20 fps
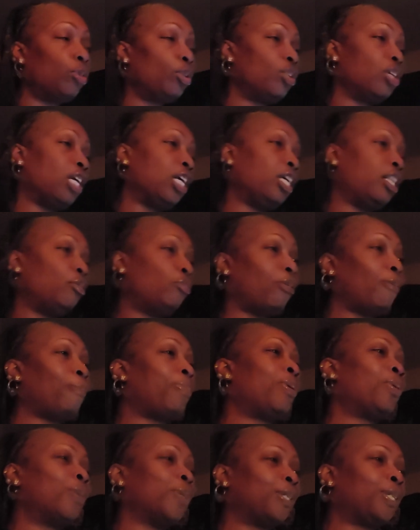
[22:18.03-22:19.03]
We end it with
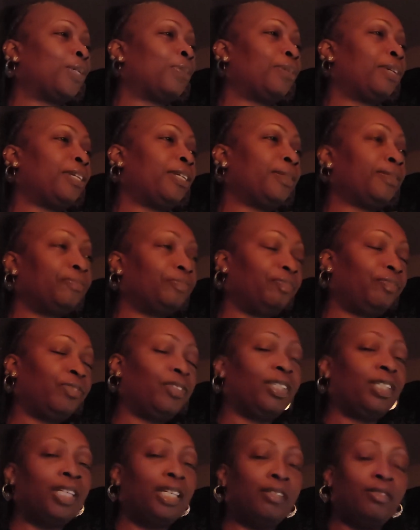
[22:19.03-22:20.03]
poetry
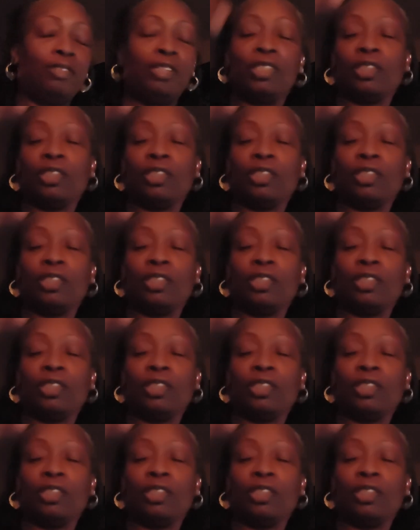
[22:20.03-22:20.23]
and